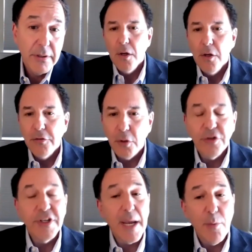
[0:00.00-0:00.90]
So
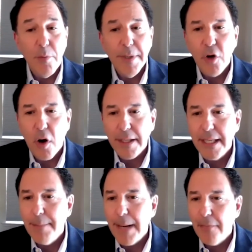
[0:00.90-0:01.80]
today we'll be
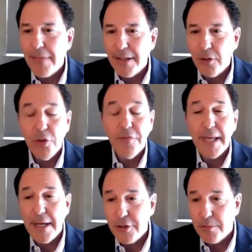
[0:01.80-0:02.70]
talking about that
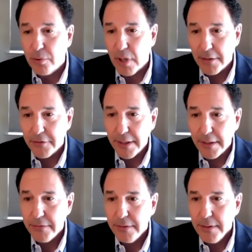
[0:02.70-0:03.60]
notification
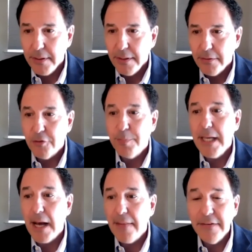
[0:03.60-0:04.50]
process. To speak
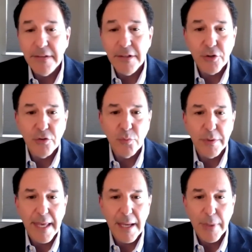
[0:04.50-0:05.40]
on these issues,
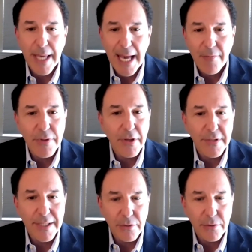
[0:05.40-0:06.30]
we have with us
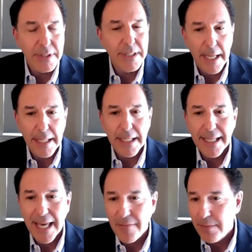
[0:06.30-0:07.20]
here today
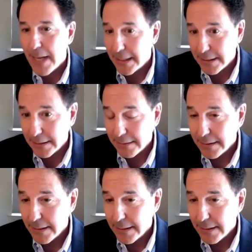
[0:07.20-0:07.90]
Kevin Madigan.